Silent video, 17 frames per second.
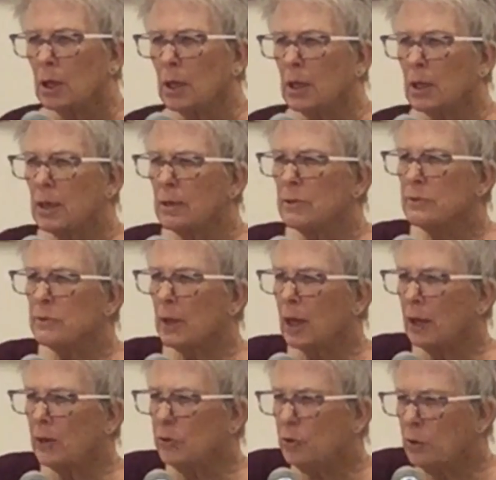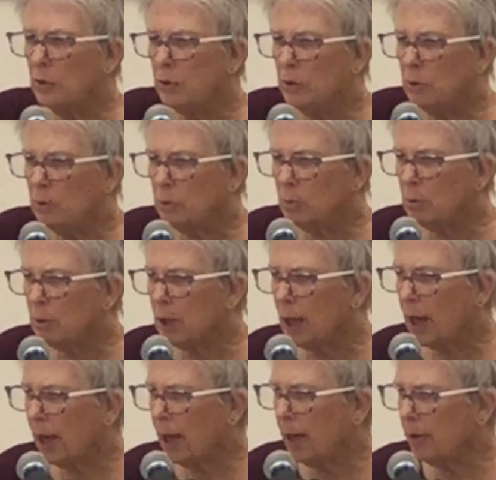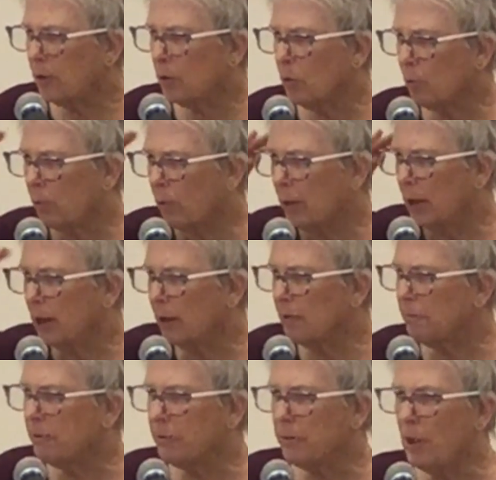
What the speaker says: is a new category of